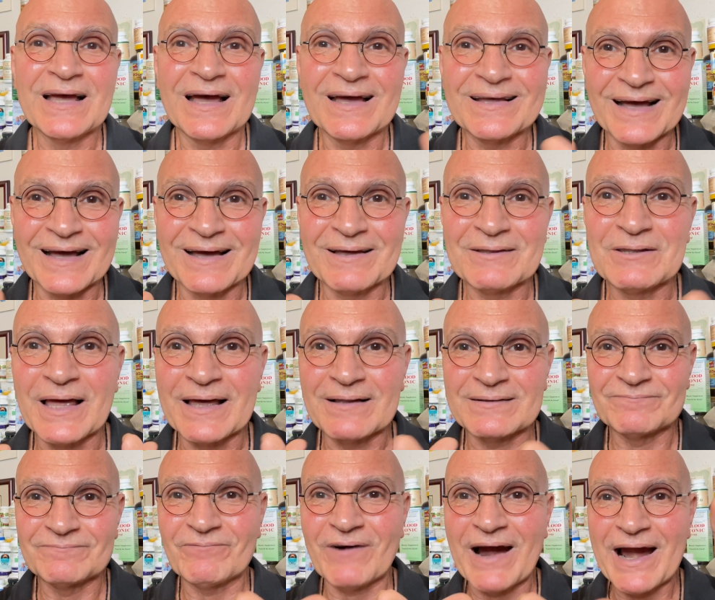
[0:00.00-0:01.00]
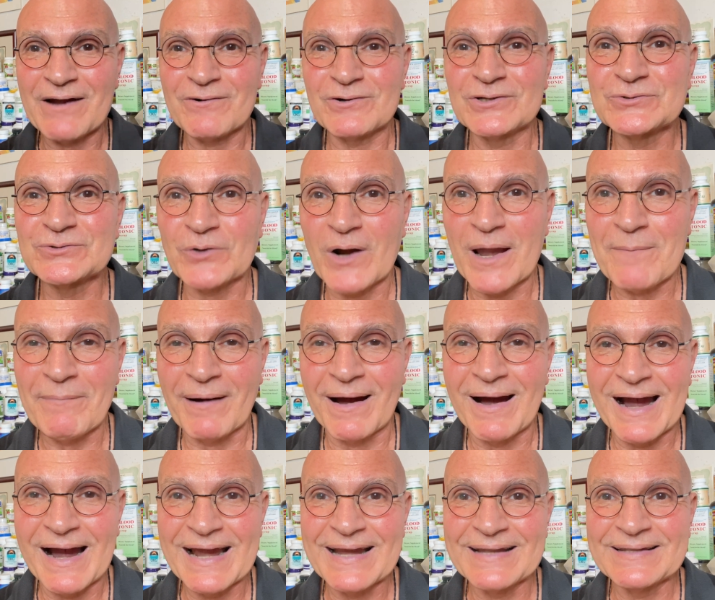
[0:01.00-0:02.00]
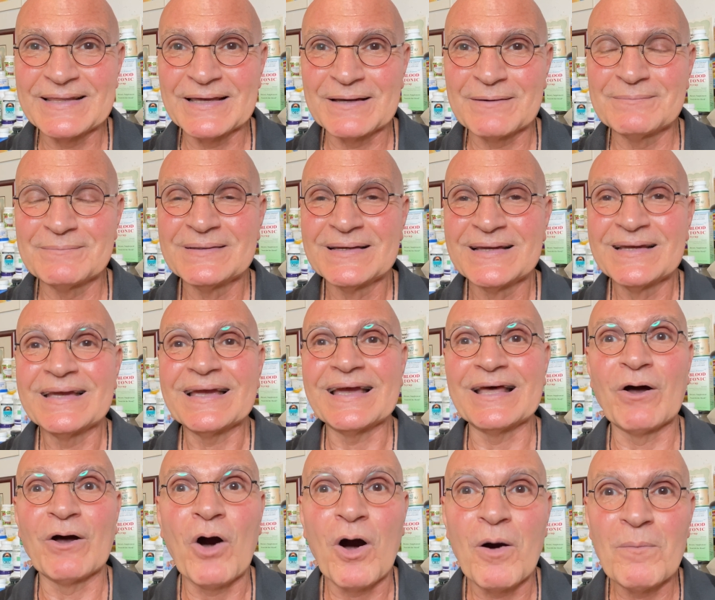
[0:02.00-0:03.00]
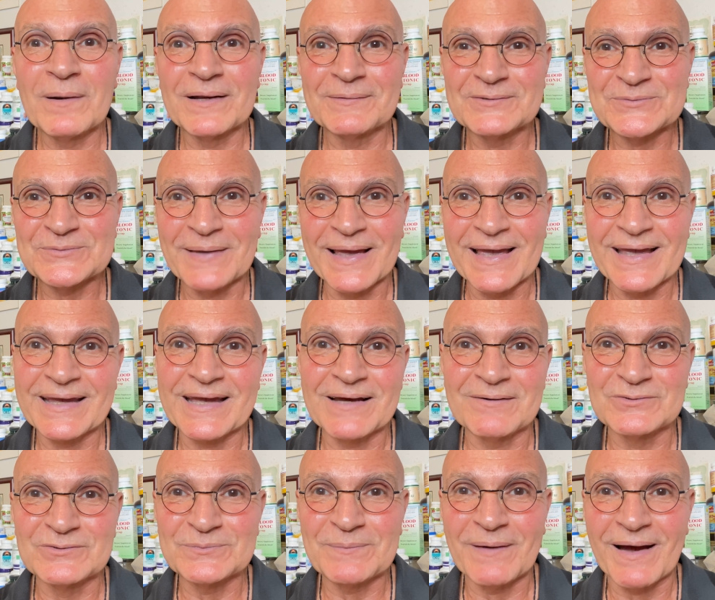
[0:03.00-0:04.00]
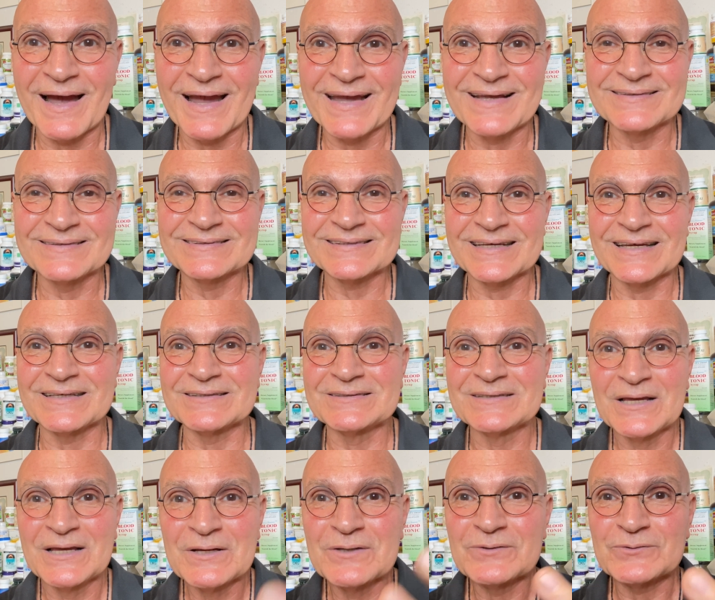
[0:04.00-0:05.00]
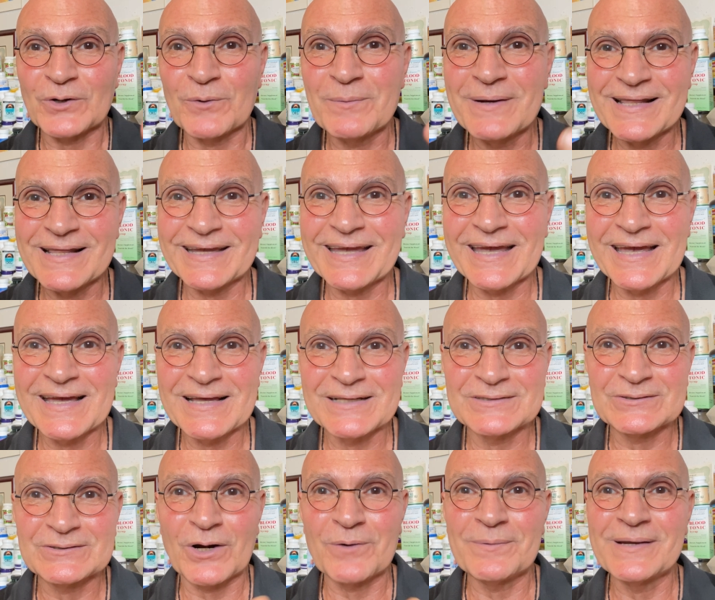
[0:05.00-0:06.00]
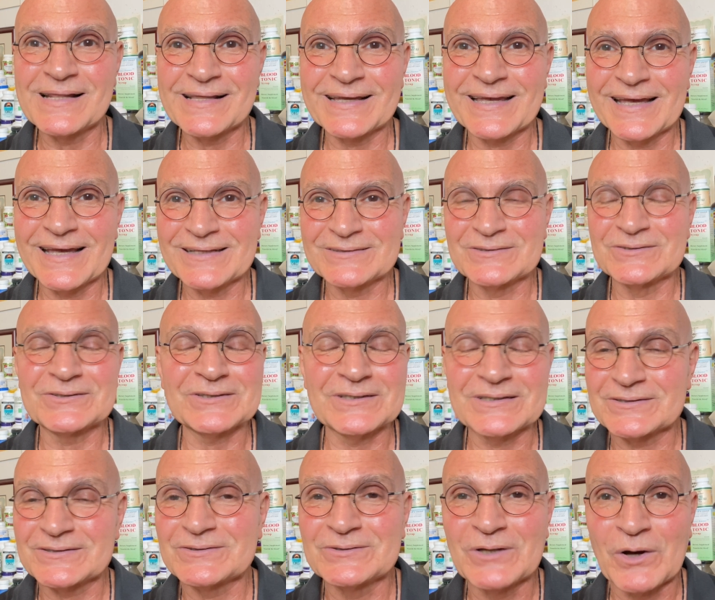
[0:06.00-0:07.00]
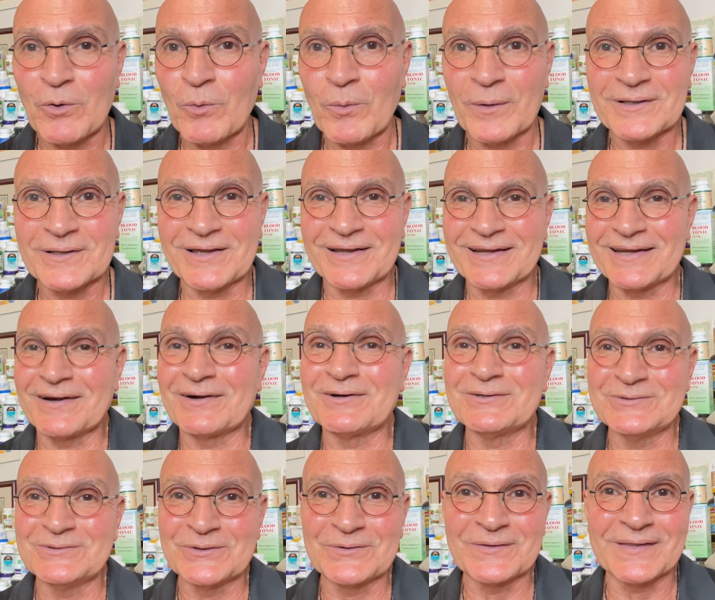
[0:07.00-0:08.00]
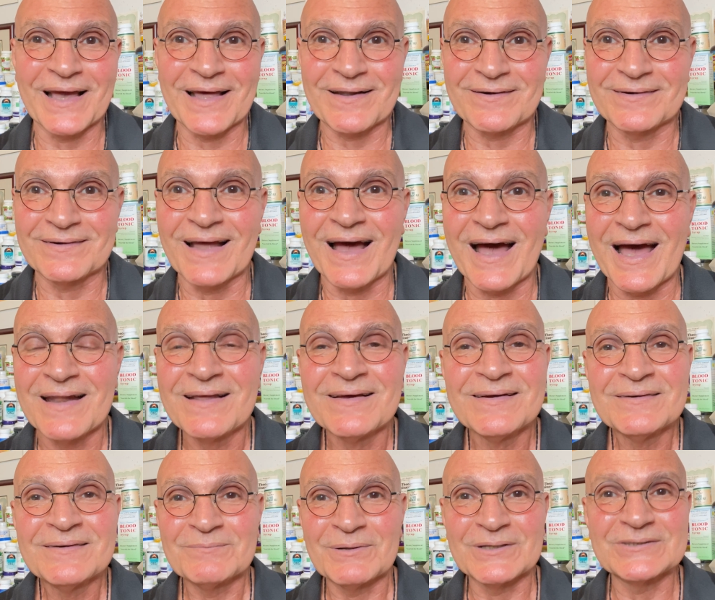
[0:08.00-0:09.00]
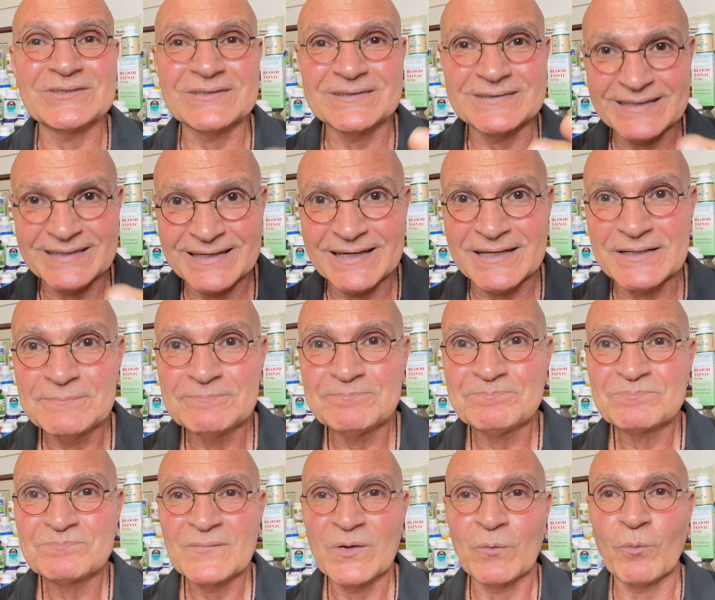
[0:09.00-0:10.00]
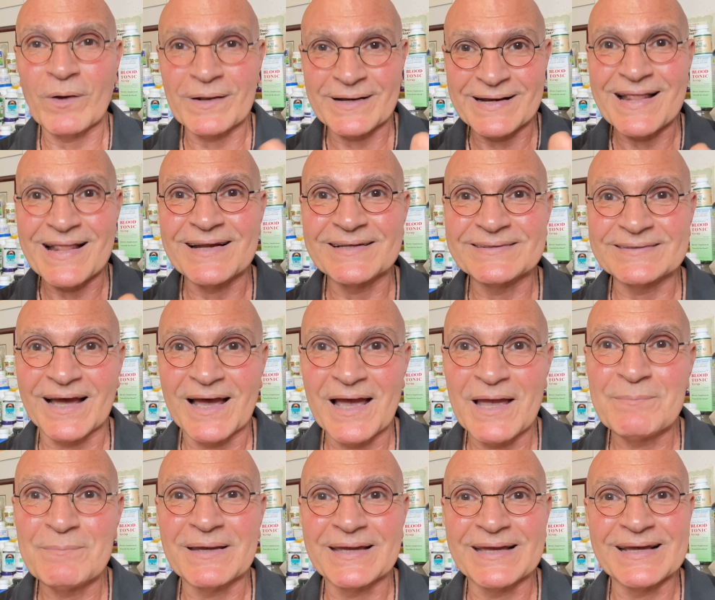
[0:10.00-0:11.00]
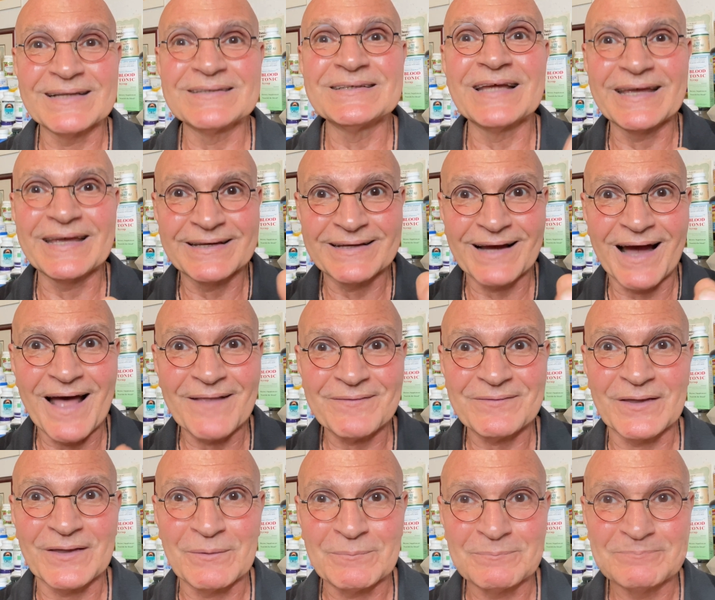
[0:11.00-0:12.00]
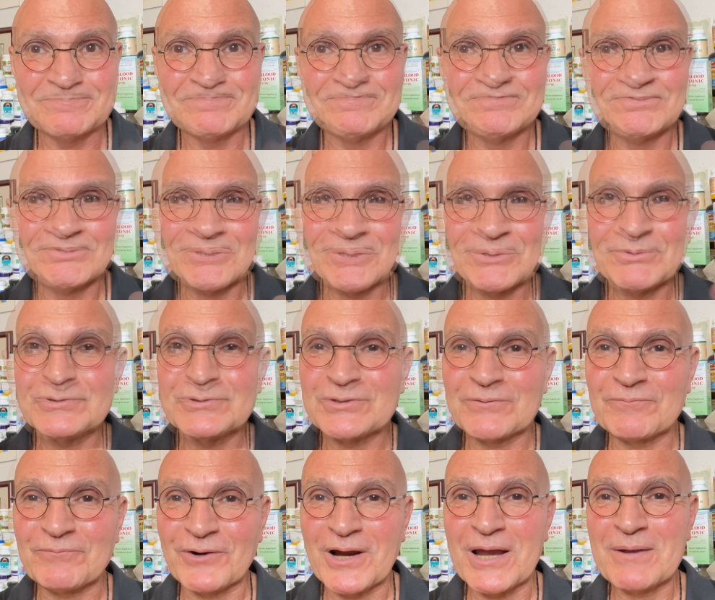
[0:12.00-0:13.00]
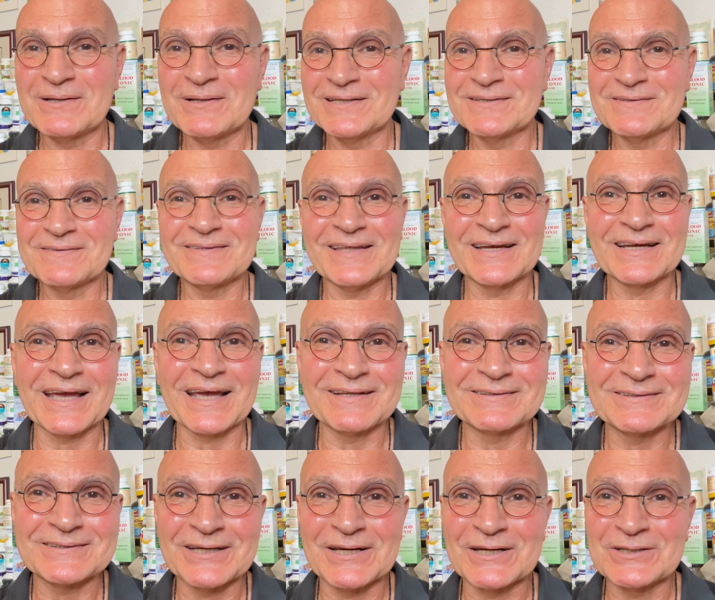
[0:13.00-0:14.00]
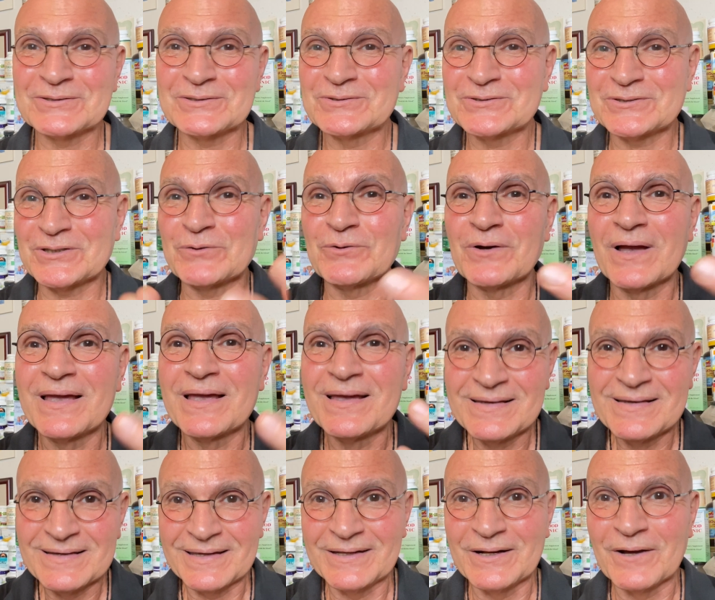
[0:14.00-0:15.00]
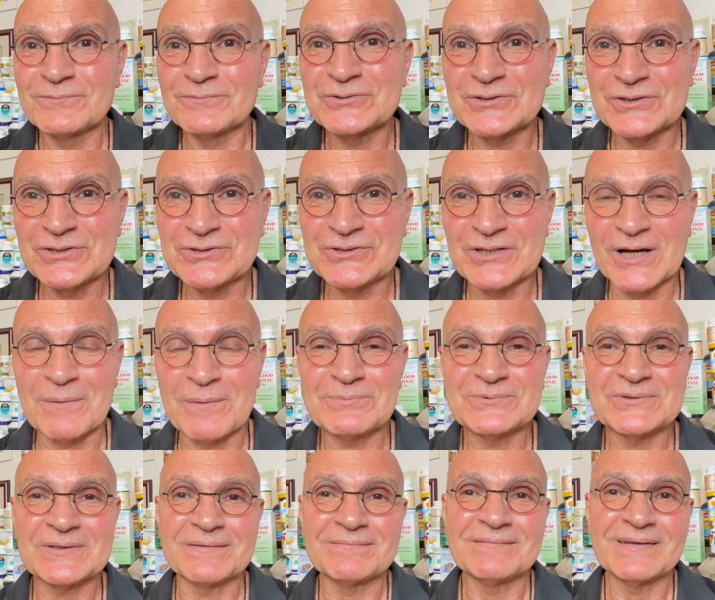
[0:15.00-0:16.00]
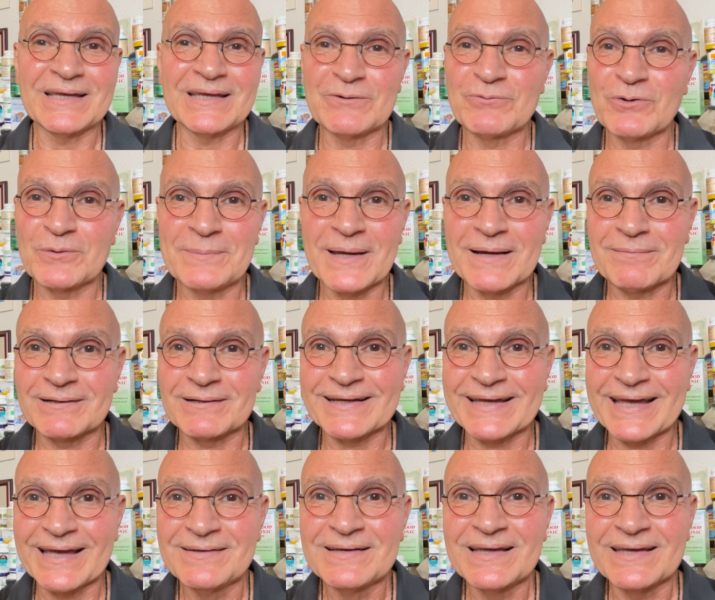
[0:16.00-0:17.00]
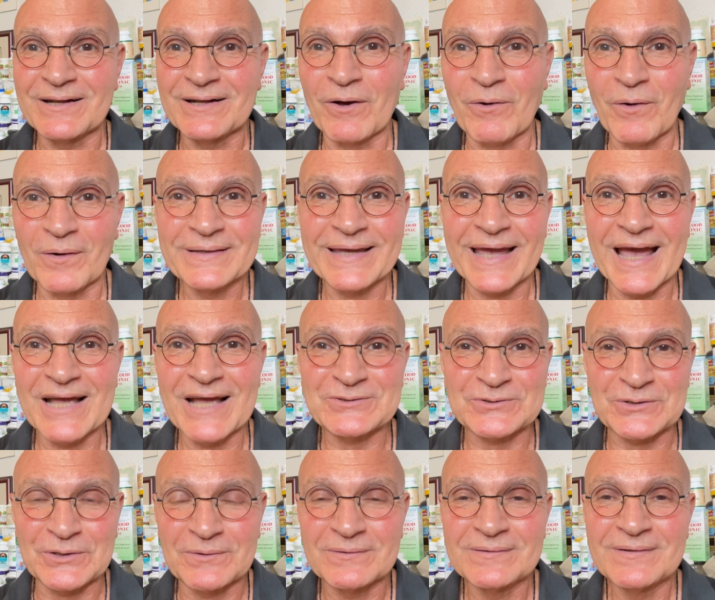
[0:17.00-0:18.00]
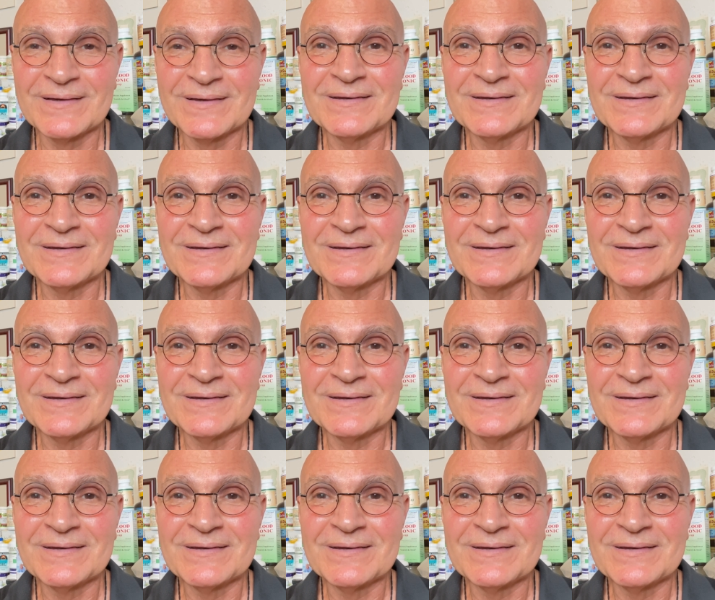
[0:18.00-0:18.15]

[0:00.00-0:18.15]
Uh, the fire was right behind them. And a homeless man comes by and says, throw me the kid, throw me the kid. And she does not know whether he'd do that or not, but she did one at a time and he caught them. And she was afraid, didn't think that uh, she, you know, if she jumped, he would be able to, you know, catch her.